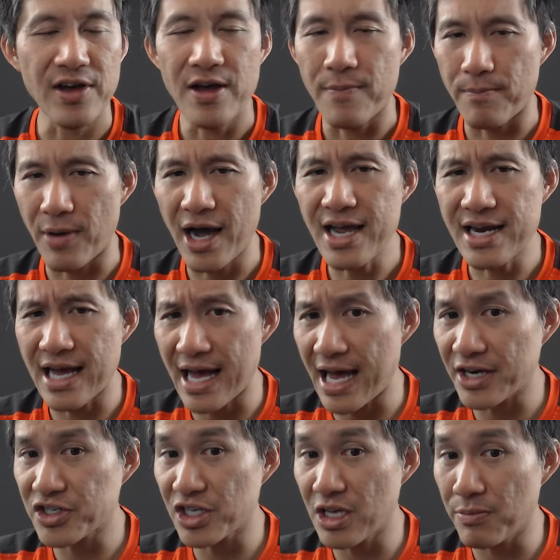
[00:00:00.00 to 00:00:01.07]
might
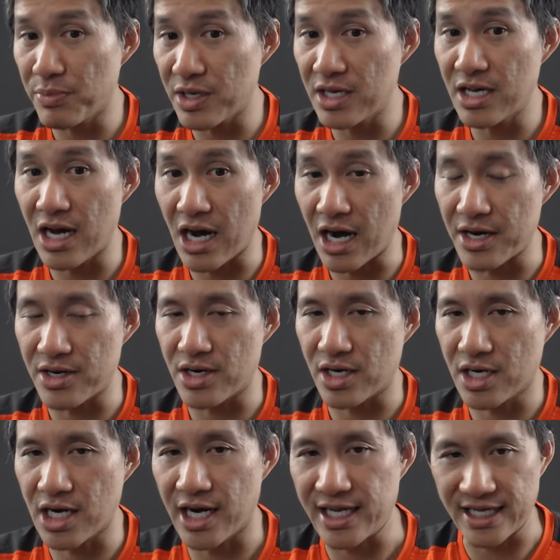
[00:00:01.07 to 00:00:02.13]
actually be
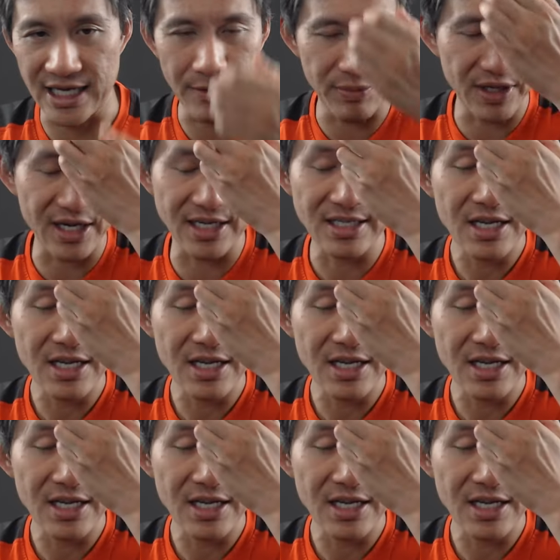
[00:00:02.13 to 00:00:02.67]
undercutting it because